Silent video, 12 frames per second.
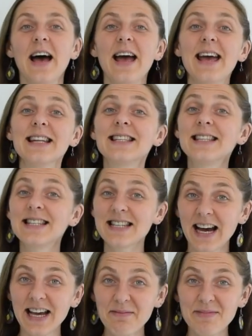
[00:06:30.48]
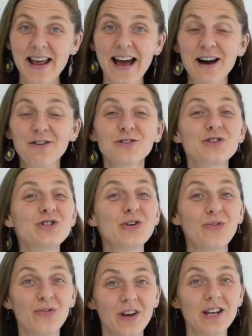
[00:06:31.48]
it's time now to
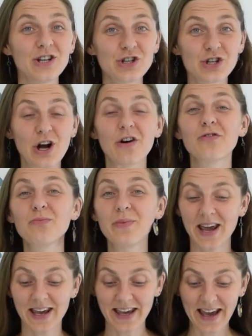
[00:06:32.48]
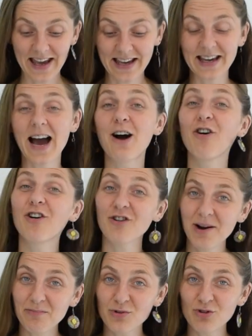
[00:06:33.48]
finish off making our
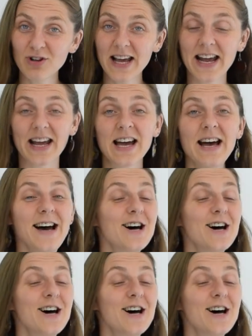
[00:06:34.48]
creme brulee.